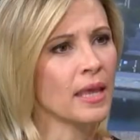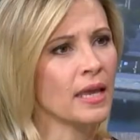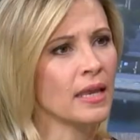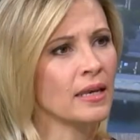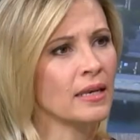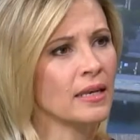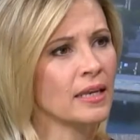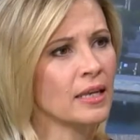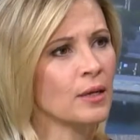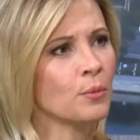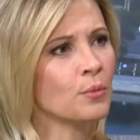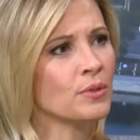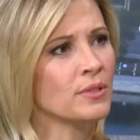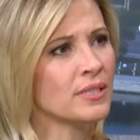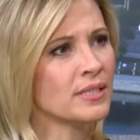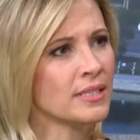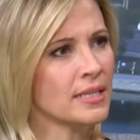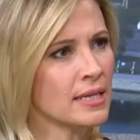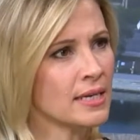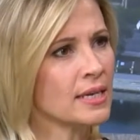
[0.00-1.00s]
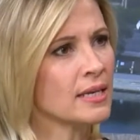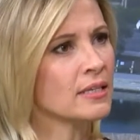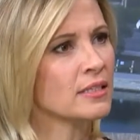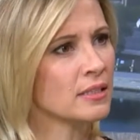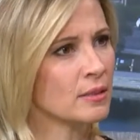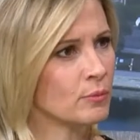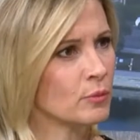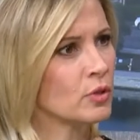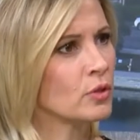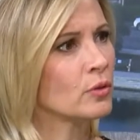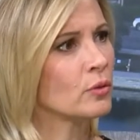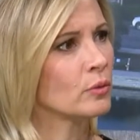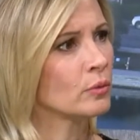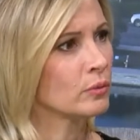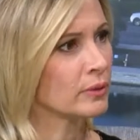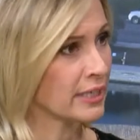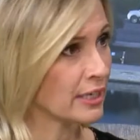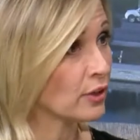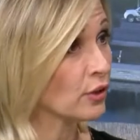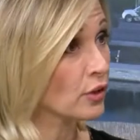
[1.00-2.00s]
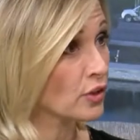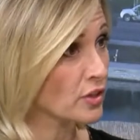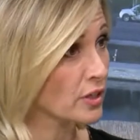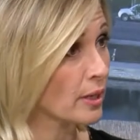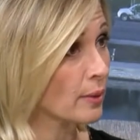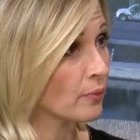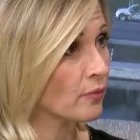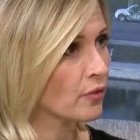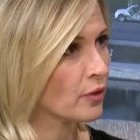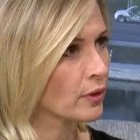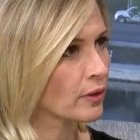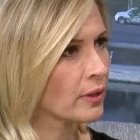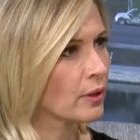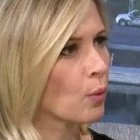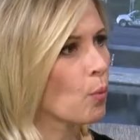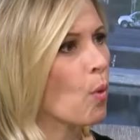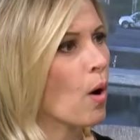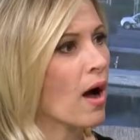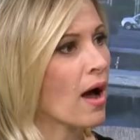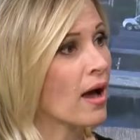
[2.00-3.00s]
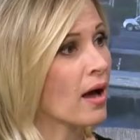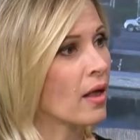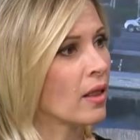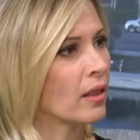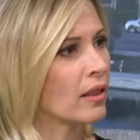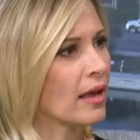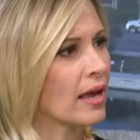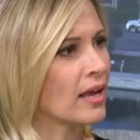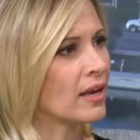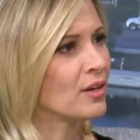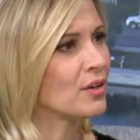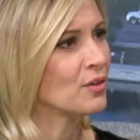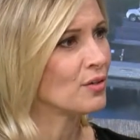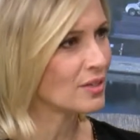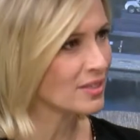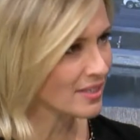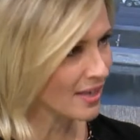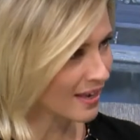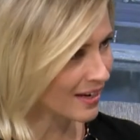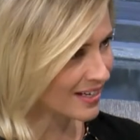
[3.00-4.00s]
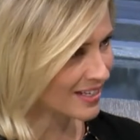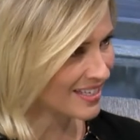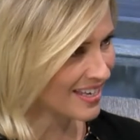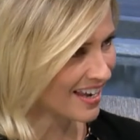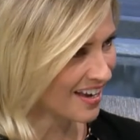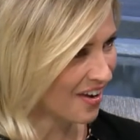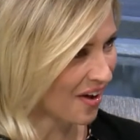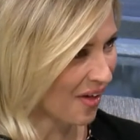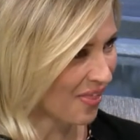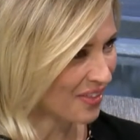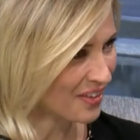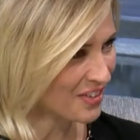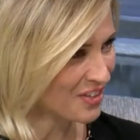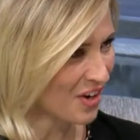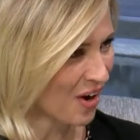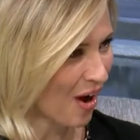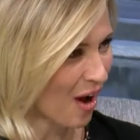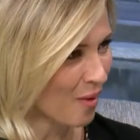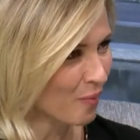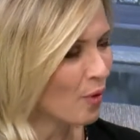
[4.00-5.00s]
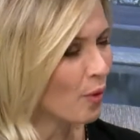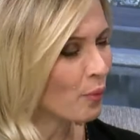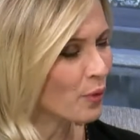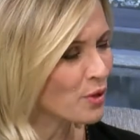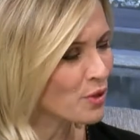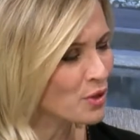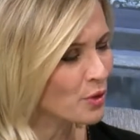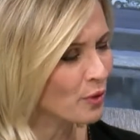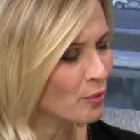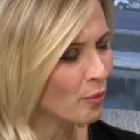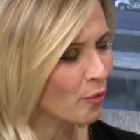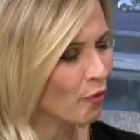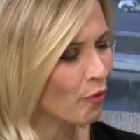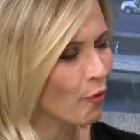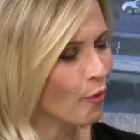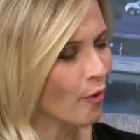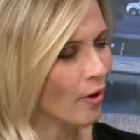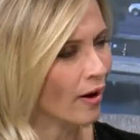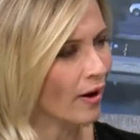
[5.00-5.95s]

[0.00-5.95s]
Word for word: and it was seeking some new leadership for a little while, and you decided to take on the job. What yes. were you doing before?